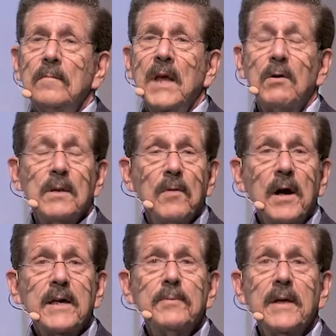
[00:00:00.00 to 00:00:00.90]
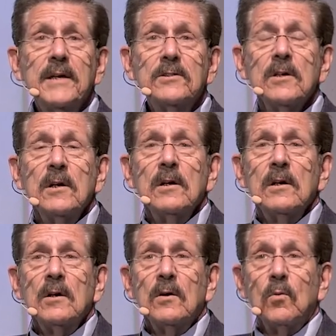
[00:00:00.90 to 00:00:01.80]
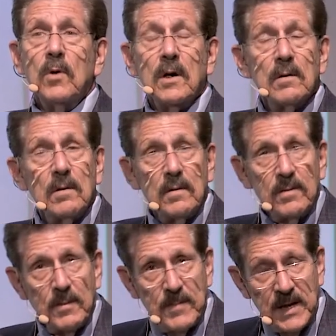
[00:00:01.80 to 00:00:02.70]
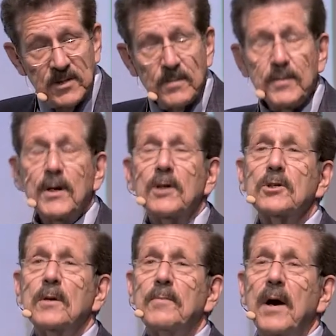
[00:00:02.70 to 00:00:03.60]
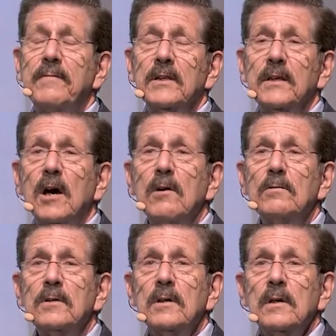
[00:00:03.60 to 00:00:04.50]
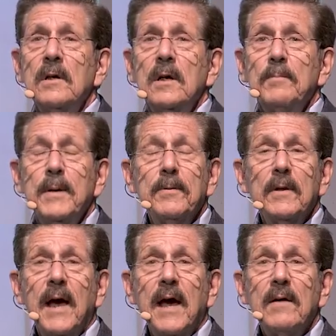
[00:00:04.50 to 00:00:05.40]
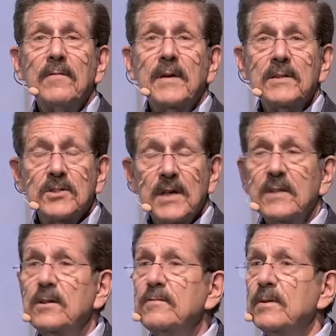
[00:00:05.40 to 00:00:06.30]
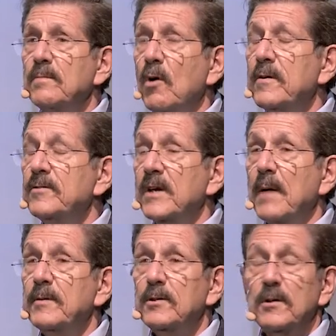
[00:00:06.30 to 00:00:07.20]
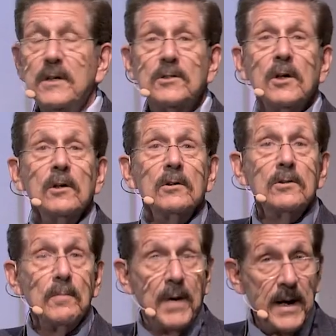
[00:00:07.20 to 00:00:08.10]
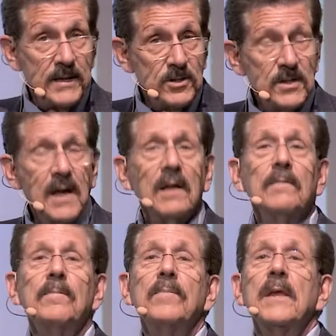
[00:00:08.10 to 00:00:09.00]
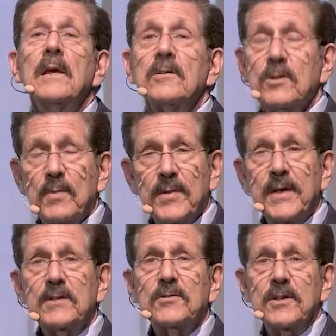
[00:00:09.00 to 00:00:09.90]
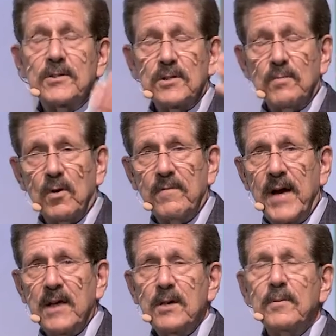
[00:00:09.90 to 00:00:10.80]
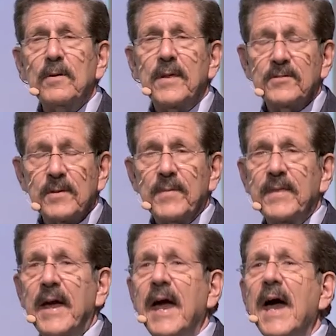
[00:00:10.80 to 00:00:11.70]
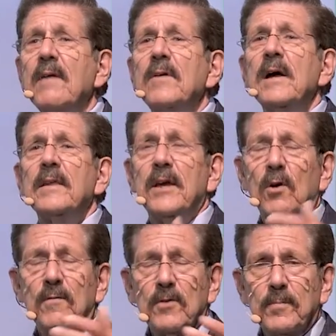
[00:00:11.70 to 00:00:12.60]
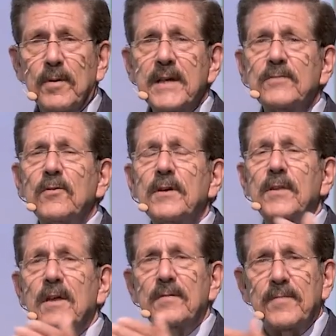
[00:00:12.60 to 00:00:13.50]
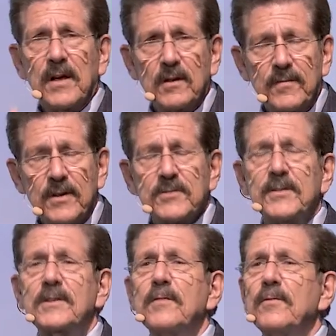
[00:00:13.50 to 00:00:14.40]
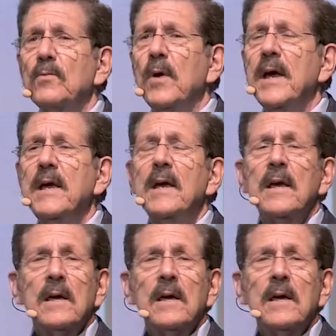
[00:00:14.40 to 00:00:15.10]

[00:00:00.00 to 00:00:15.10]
Now, in the marketplace, where the means of production are privately owned, people have incentives and motives and opportunities to buy and sell. Someone thinks this is more valuable than something they have. They offer a price for it. The other fellow feels the different way.